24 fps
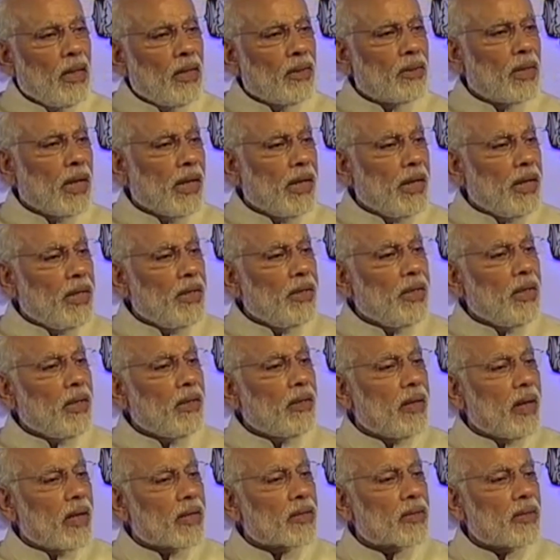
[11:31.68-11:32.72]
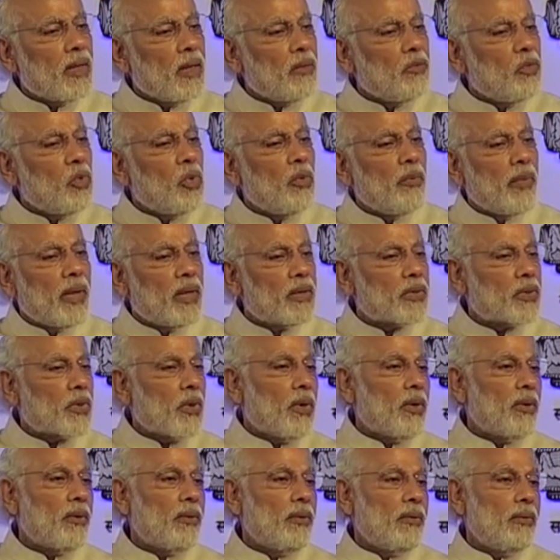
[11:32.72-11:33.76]
The Indian national movement
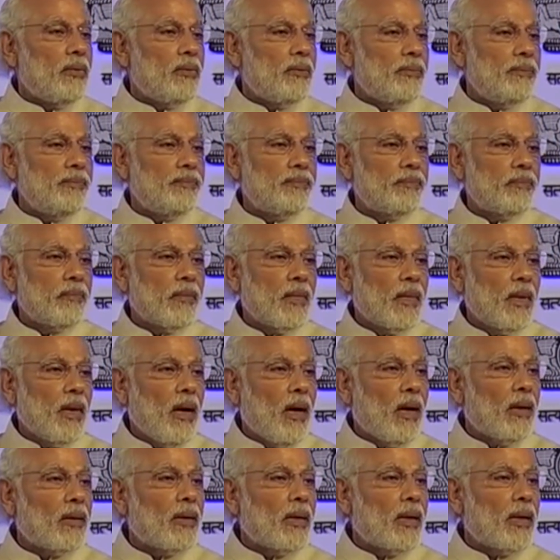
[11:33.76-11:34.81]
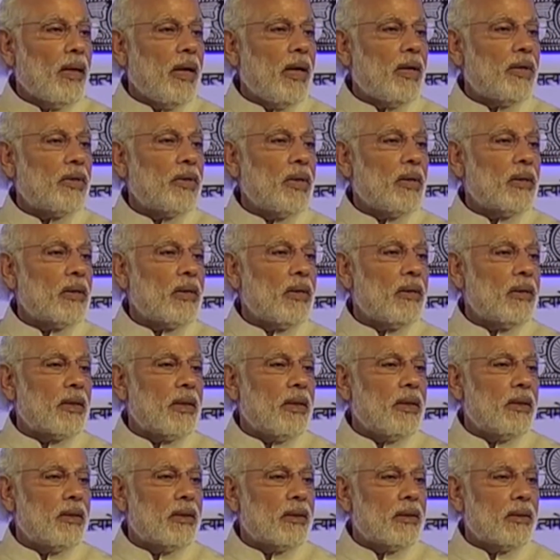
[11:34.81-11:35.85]
showed other Asian
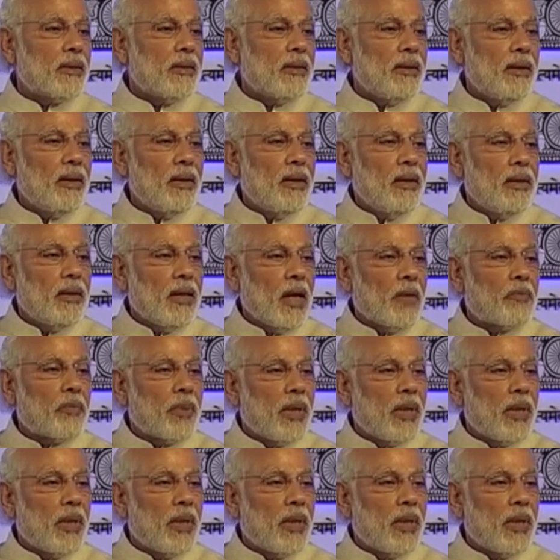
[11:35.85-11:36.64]
countries that